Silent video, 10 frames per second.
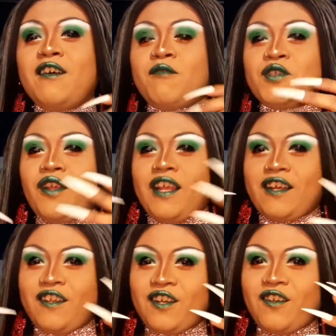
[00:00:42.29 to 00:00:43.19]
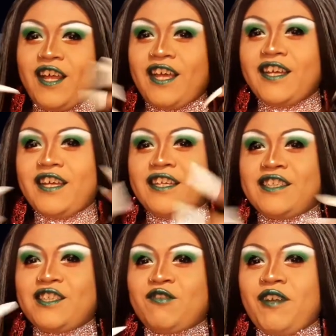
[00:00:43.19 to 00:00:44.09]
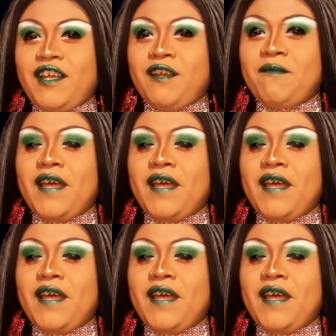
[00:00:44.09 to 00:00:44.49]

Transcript: which are like a little like extreme,